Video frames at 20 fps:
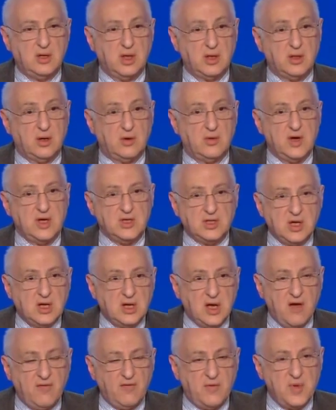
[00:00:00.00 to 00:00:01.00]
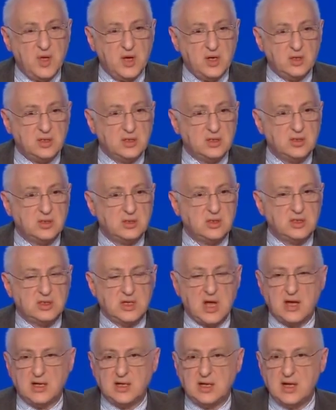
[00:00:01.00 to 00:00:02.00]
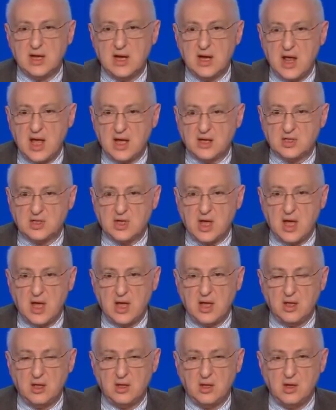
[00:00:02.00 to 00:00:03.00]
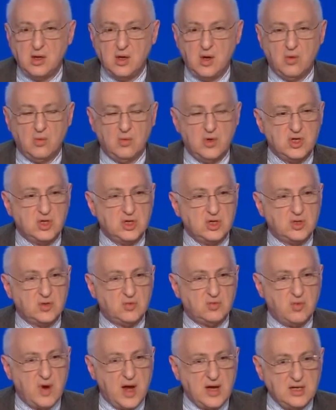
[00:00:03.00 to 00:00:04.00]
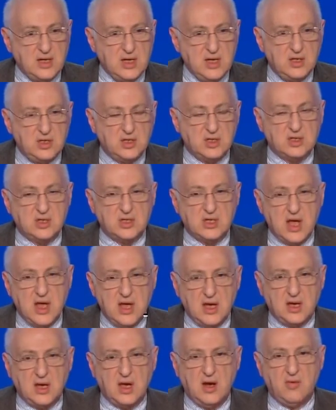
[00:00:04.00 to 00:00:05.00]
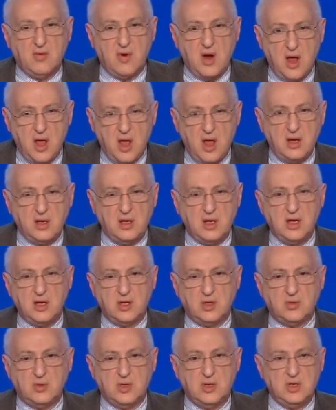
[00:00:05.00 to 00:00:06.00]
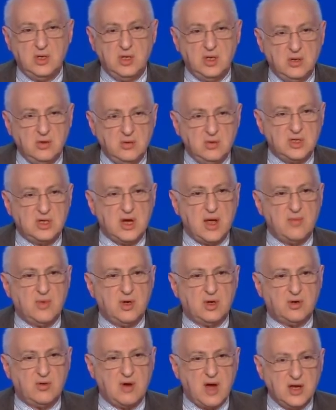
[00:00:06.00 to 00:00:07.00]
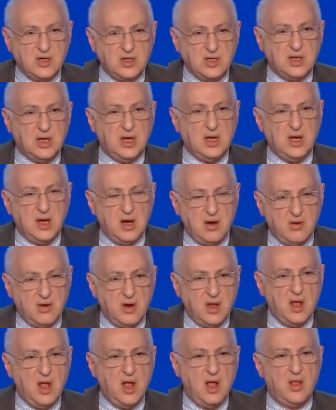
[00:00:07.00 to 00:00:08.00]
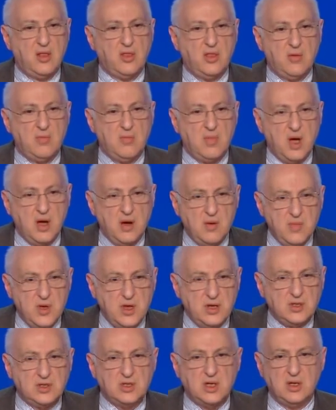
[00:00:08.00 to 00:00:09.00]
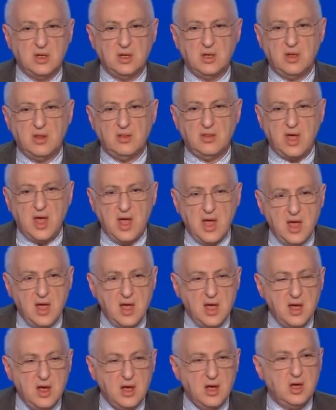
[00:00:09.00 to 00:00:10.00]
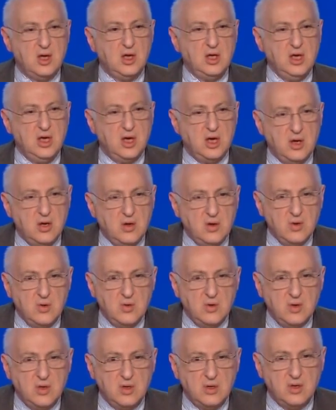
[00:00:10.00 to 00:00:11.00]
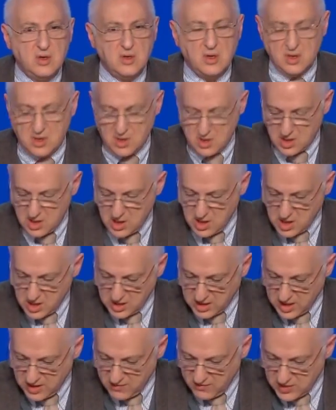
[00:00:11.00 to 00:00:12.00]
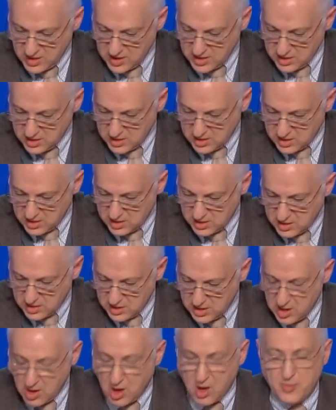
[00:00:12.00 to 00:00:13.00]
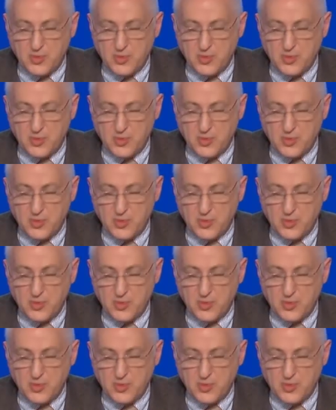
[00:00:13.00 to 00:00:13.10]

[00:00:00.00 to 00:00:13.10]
that there is a government, sadly in exile, which is ready to take Iran into a new democratic era the moment you are given the